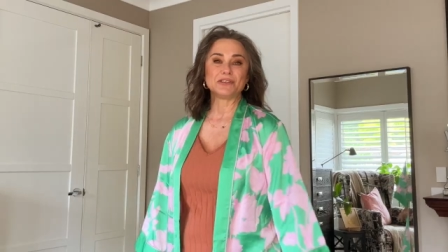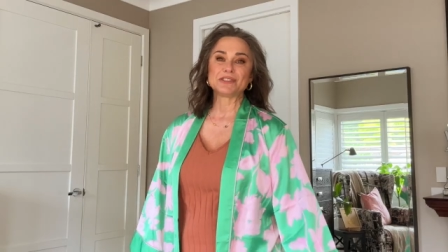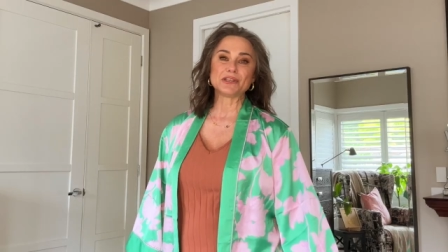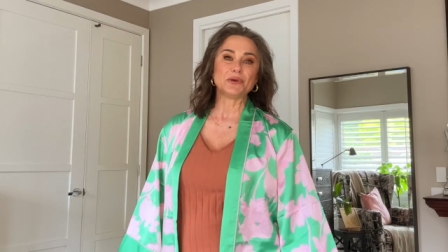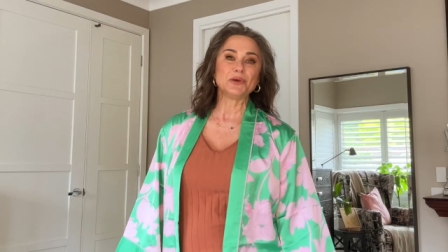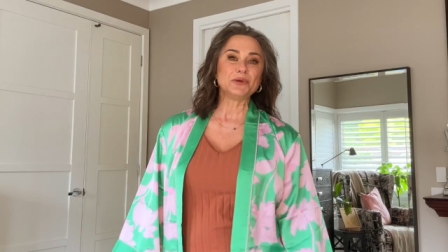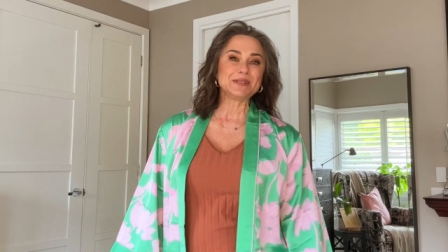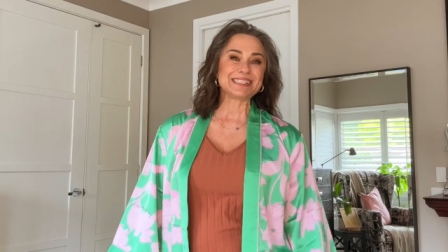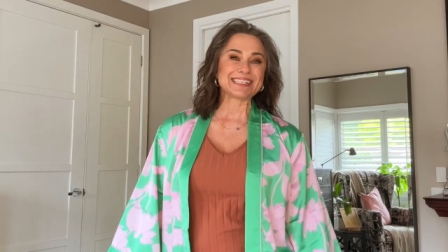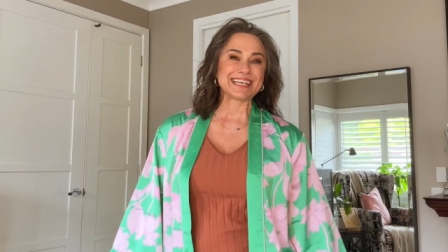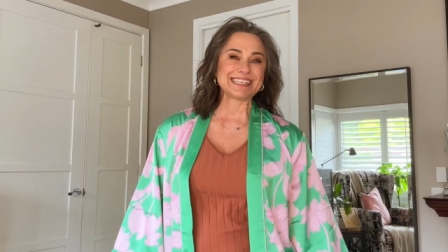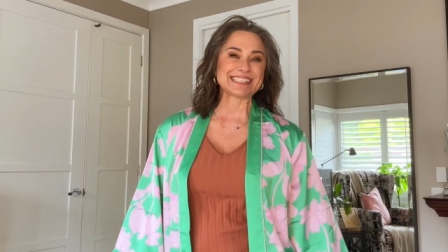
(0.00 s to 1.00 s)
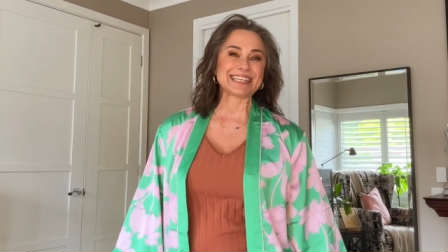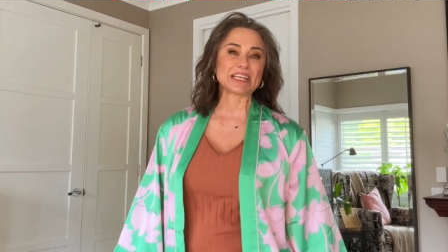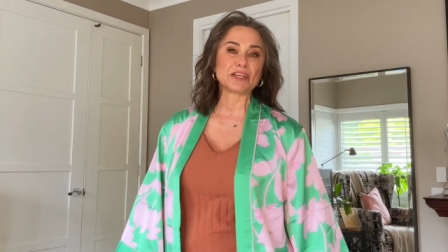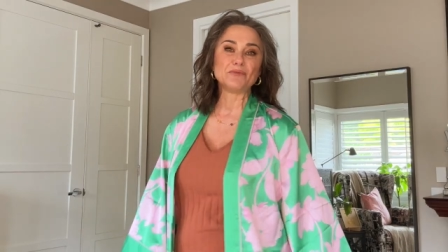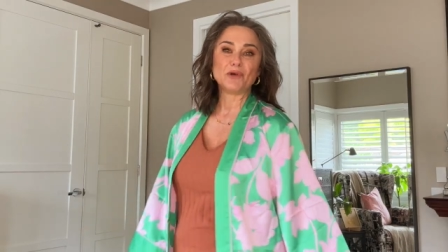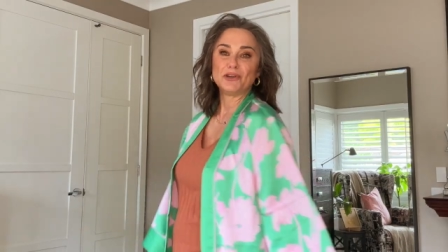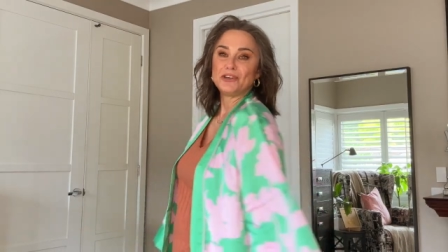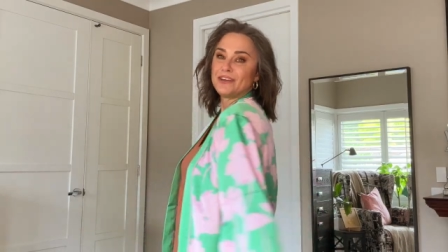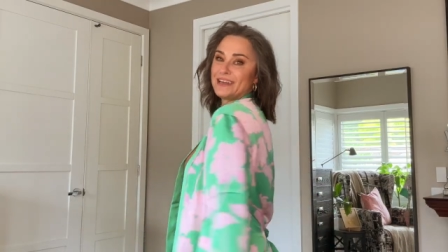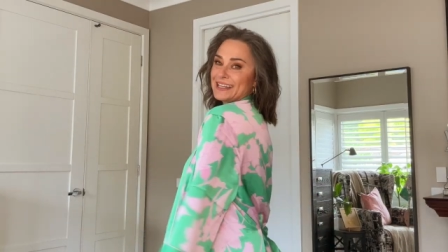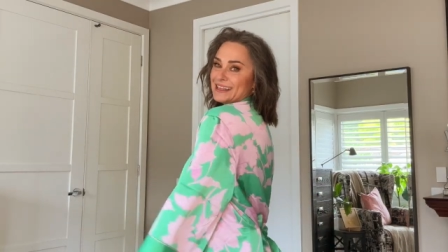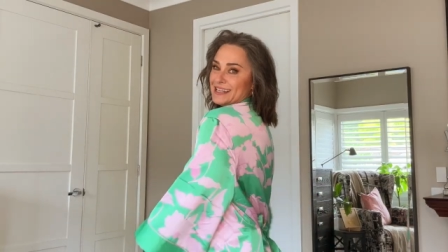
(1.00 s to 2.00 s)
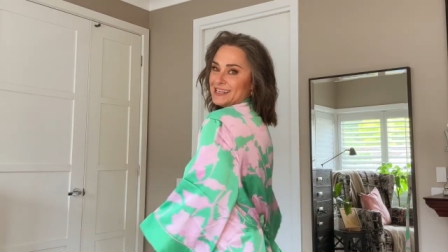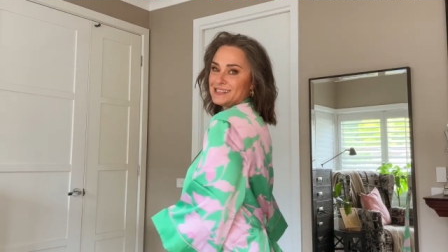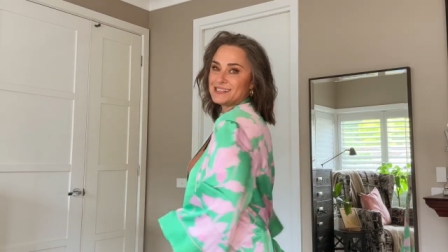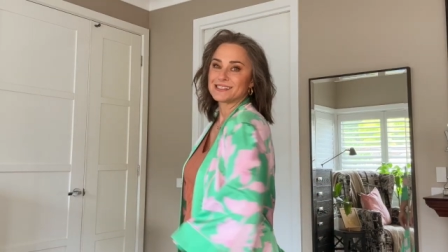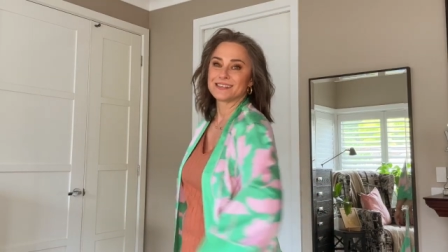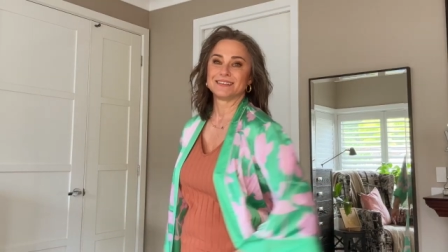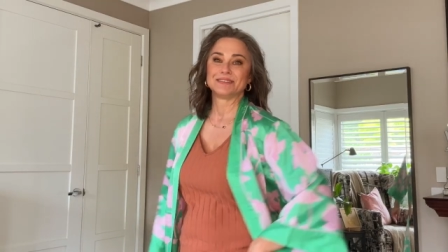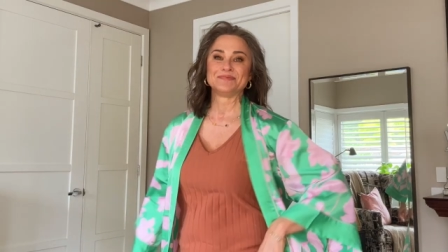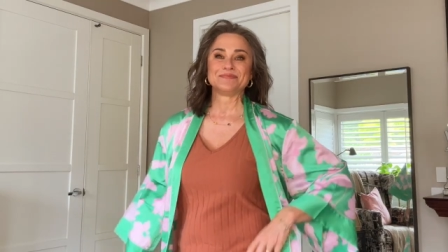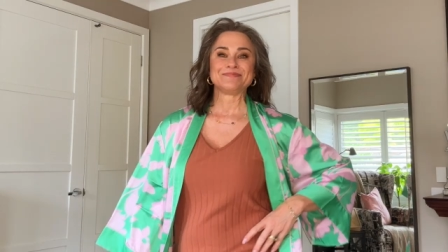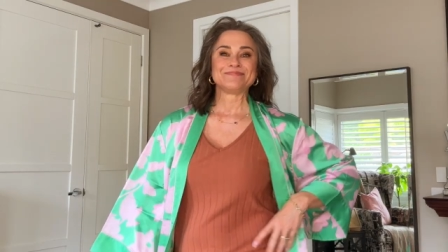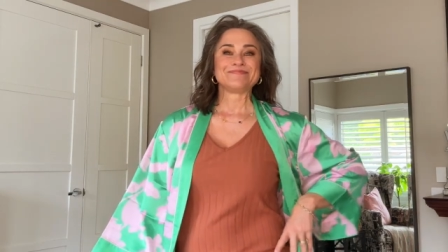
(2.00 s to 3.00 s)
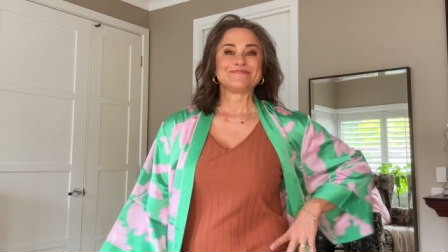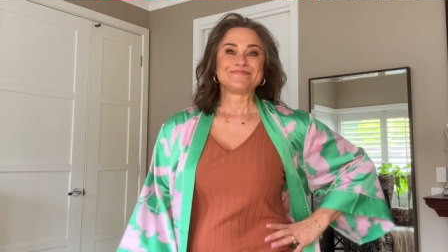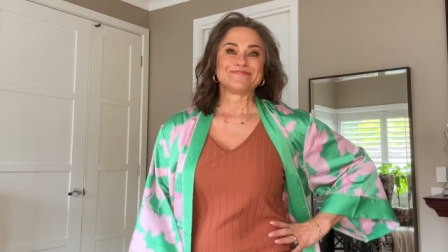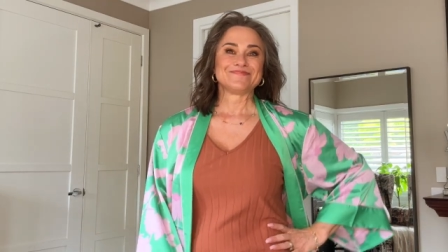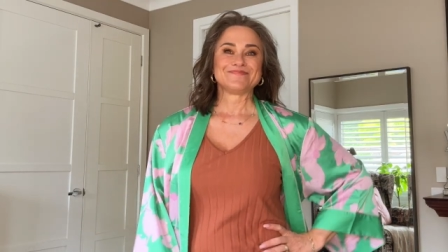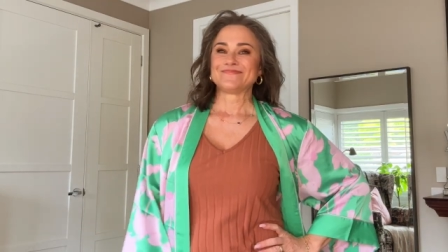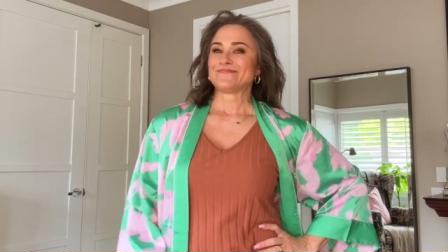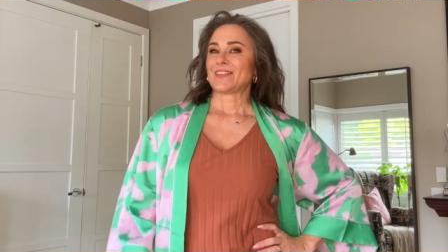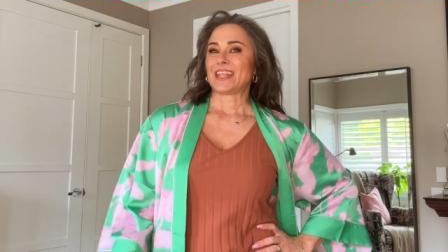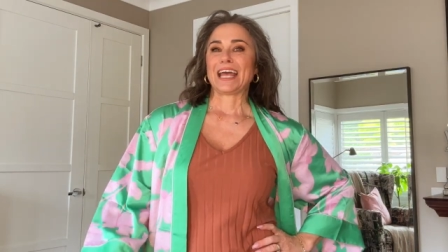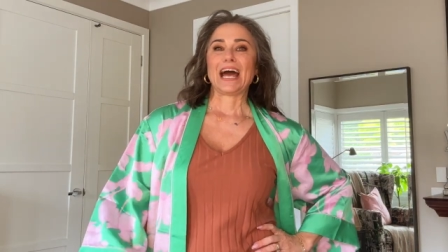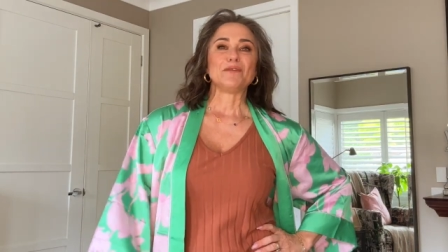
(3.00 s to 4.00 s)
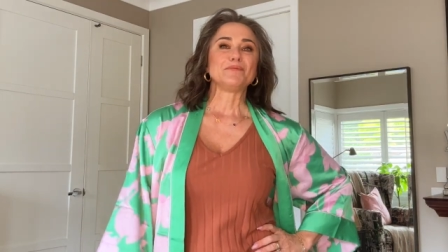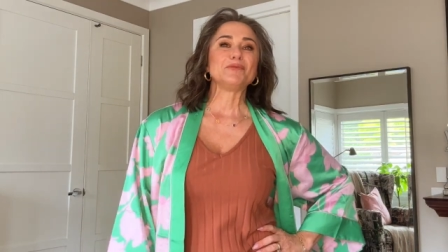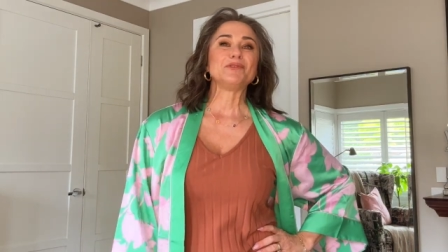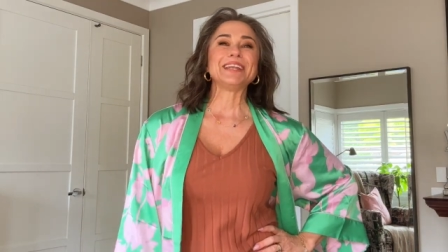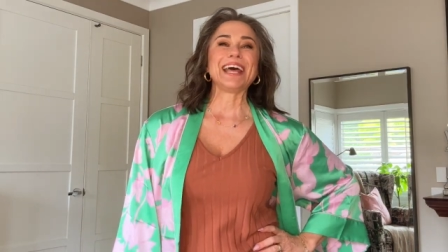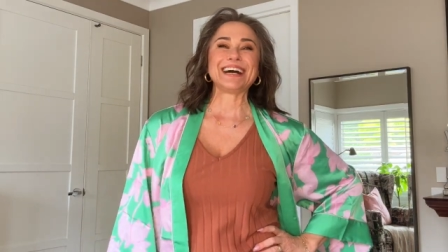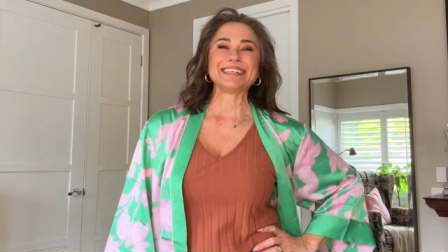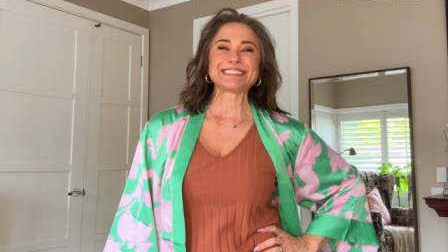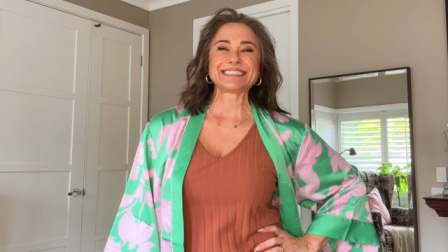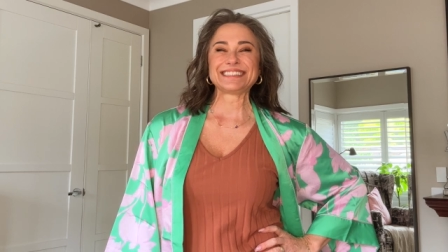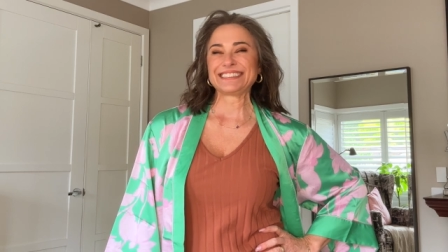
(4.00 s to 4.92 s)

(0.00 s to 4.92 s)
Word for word: So who says that a kimono like this can't be worn out?